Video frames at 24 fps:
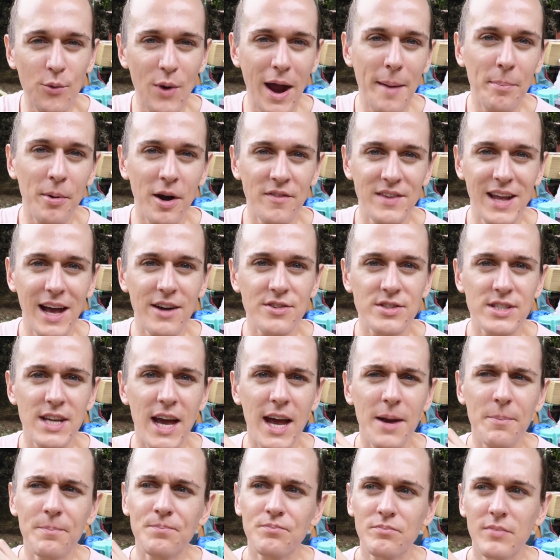wrapper on the
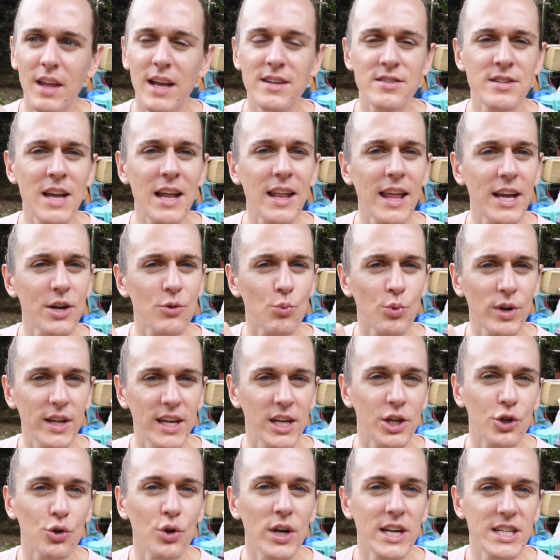outside, it's not like really
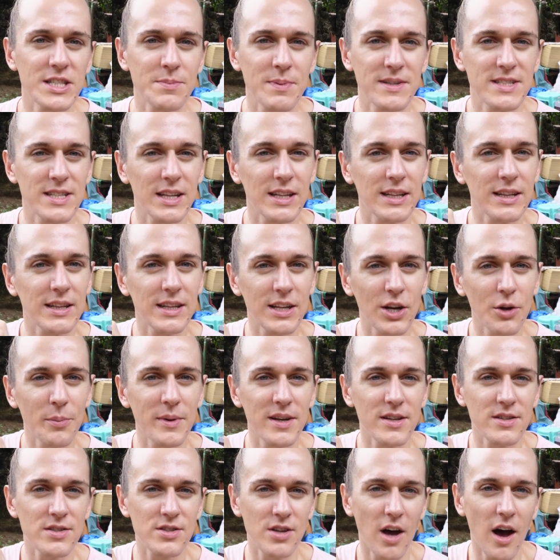crisp. It's a little
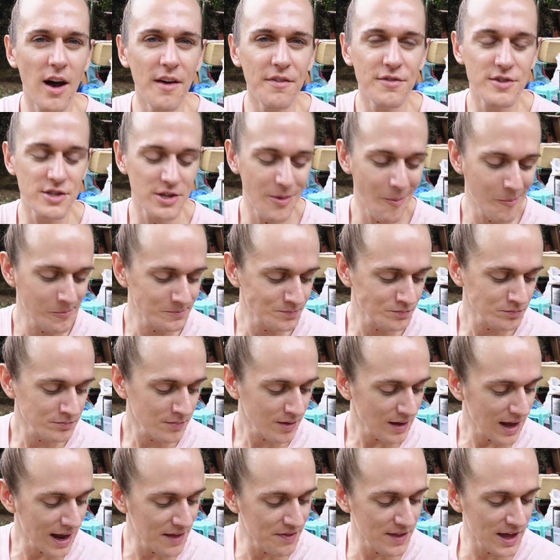bit soft.
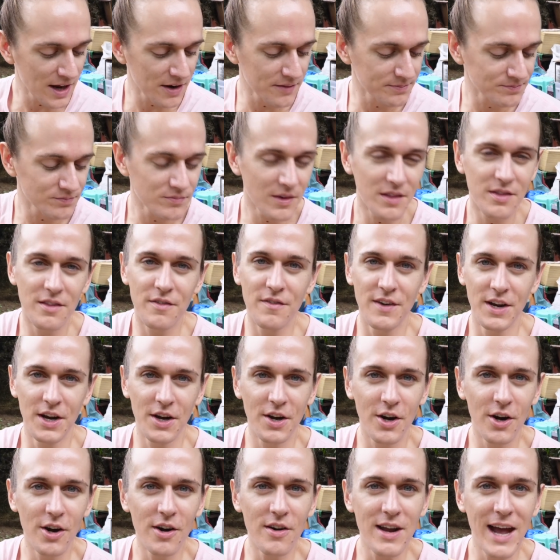And then the
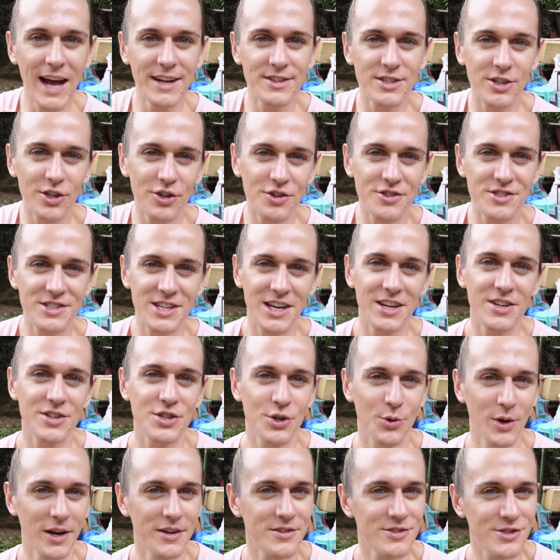vinegar adds a little zing
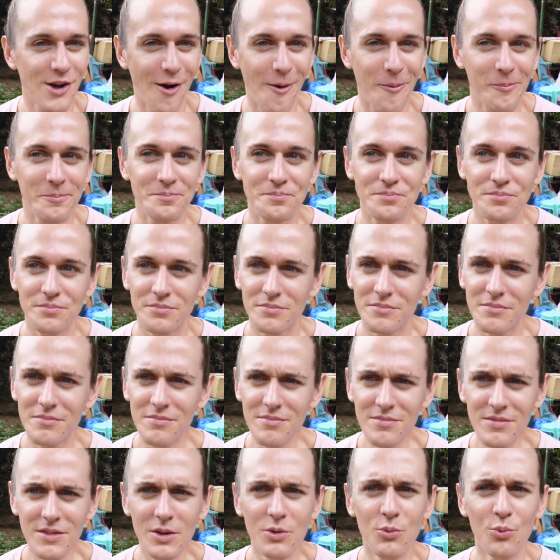to it. So
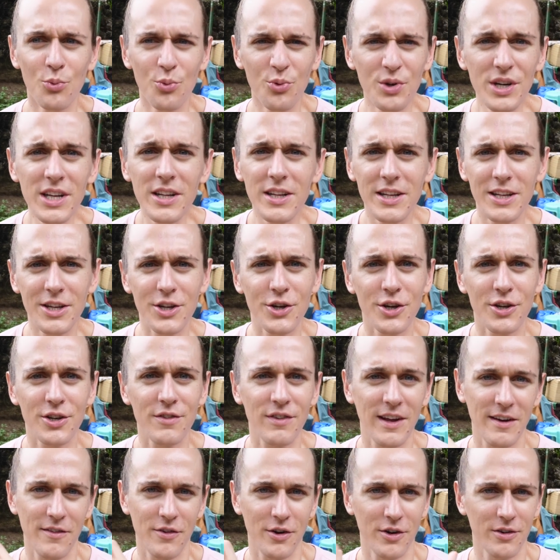really good
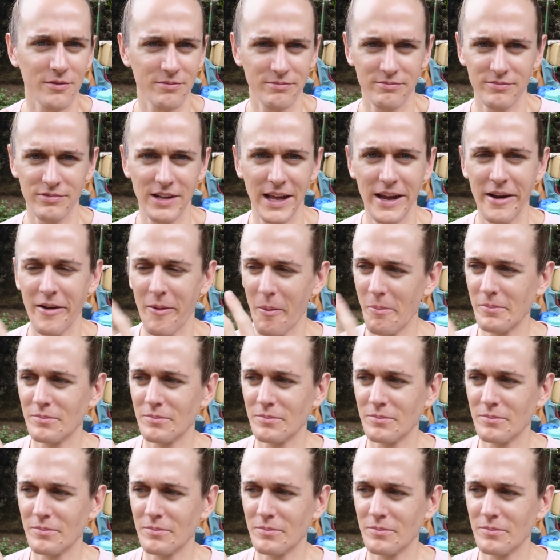flavor, like